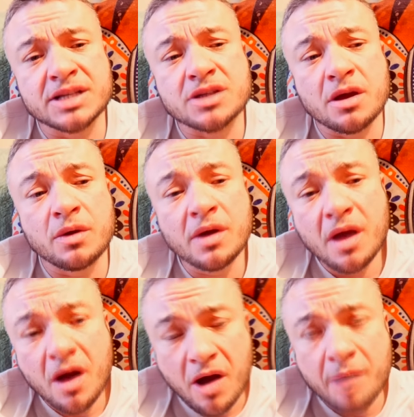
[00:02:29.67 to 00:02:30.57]
So
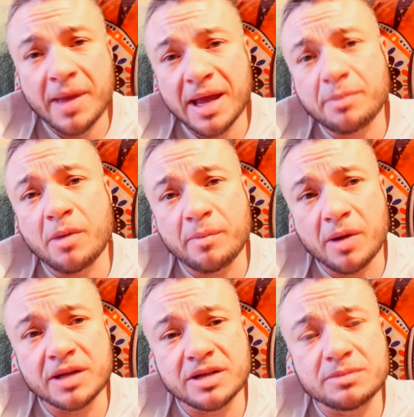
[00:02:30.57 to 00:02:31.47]
I make my
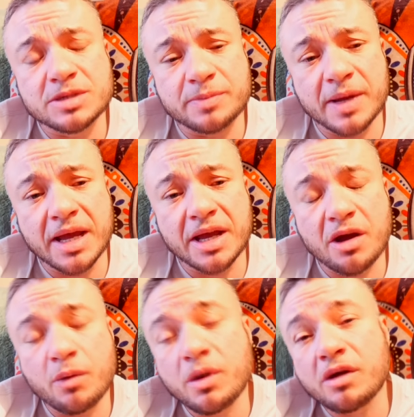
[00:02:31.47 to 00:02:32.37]
mind up to be, and
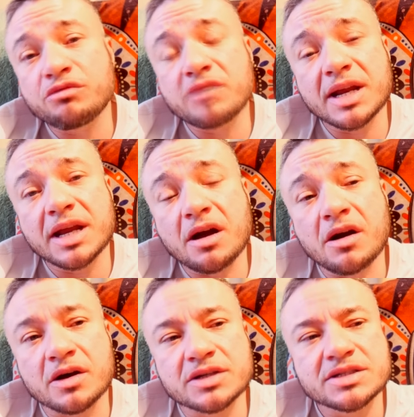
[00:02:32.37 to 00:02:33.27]
I work really
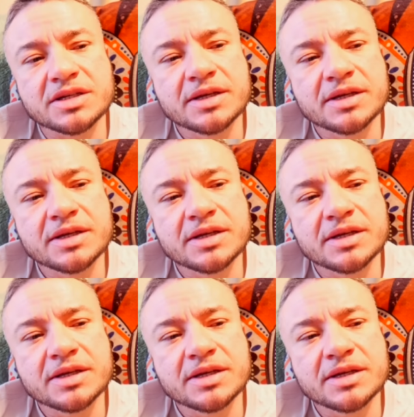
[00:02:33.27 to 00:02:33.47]
hard.